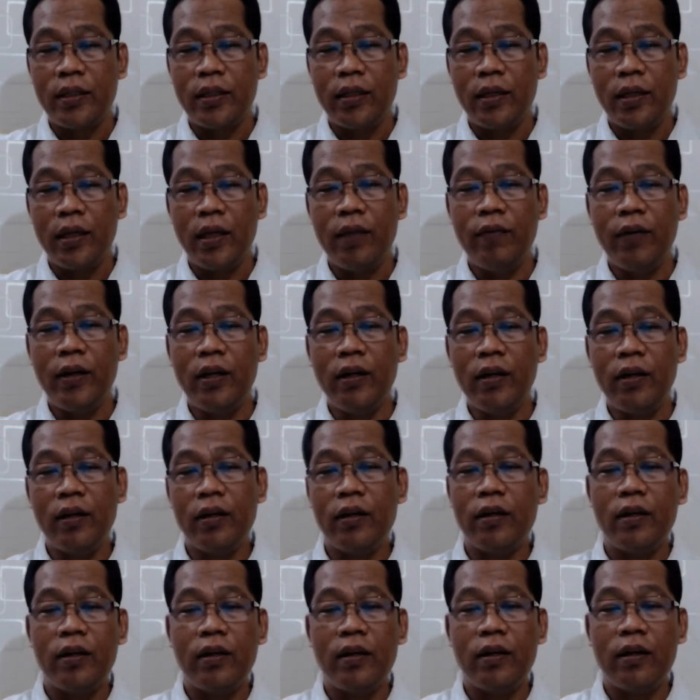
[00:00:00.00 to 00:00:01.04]

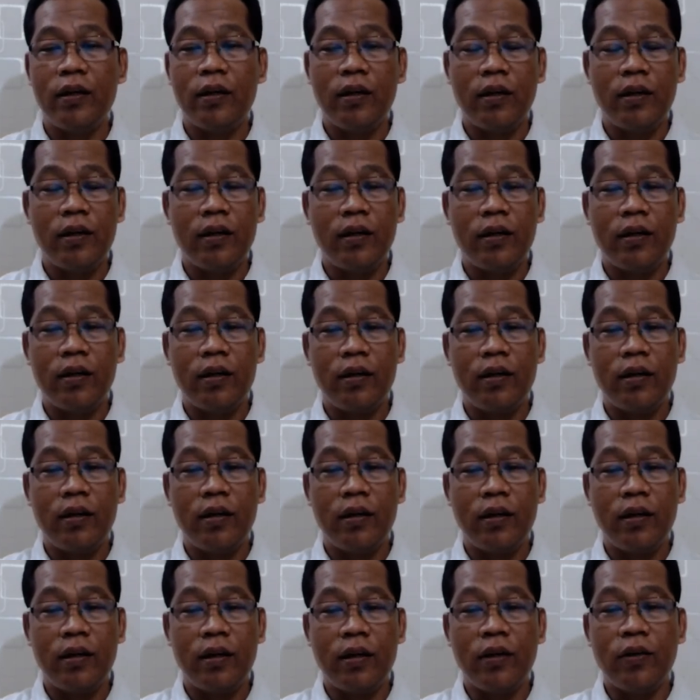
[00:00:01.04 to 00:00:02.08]
Even,
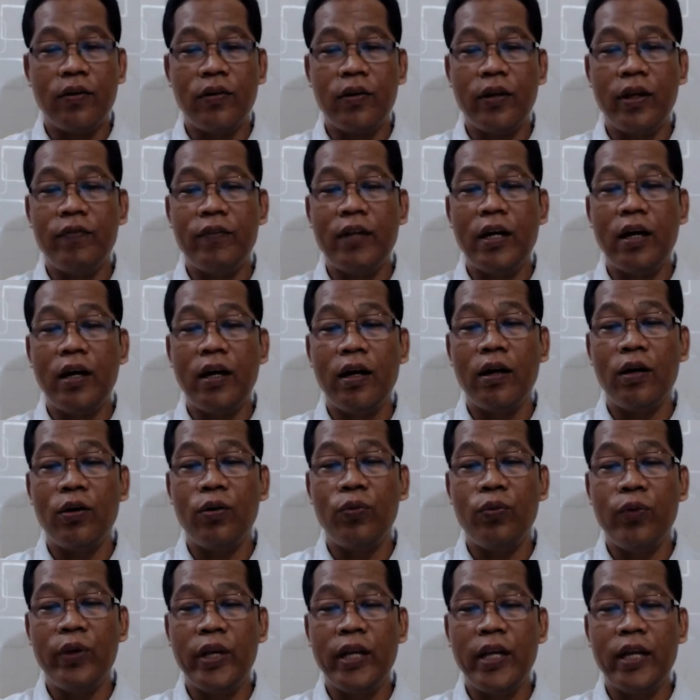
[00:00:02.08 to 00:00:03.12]
you know, if the
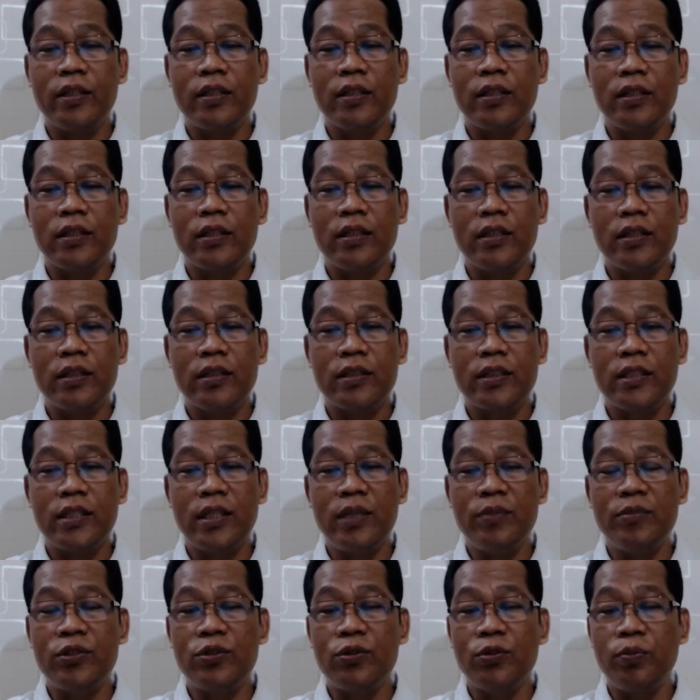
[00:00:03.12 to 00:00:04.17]
wicked
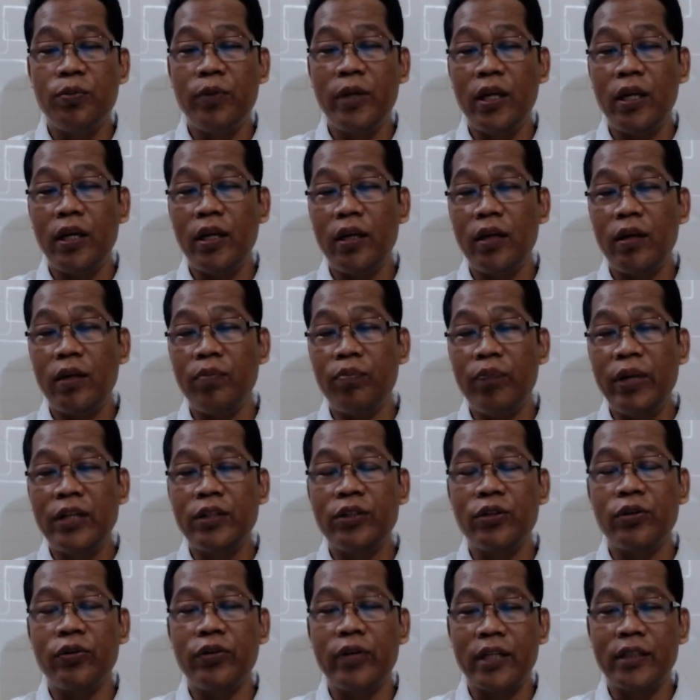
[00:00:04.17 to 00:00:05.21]
seems to be
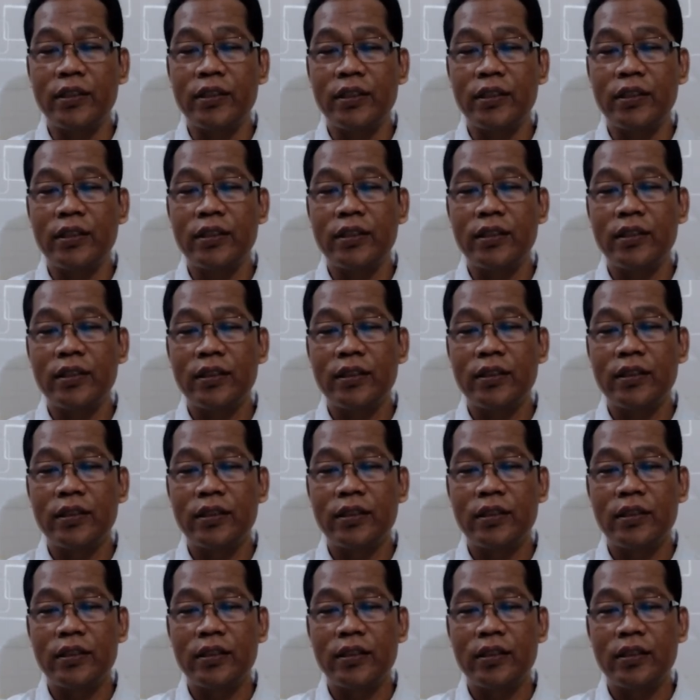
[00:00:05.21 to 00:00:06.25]
victorious
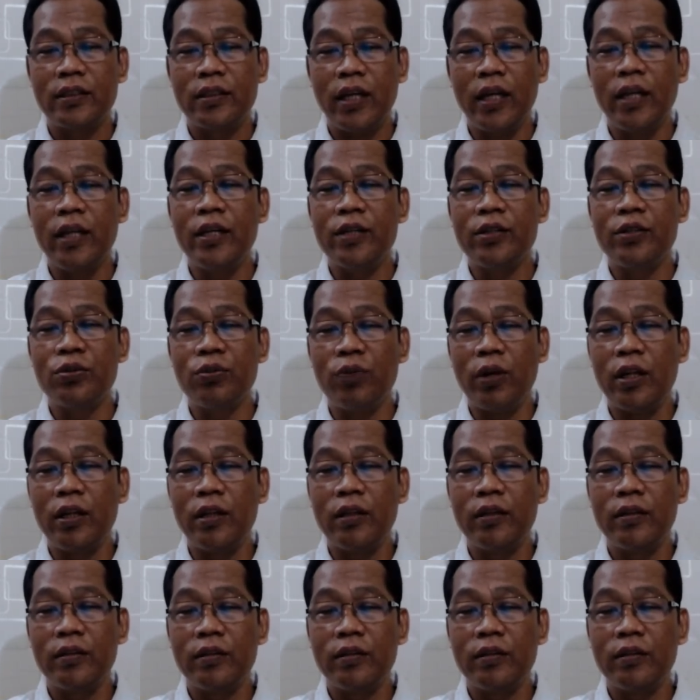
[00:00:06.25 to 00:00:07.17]
in this world,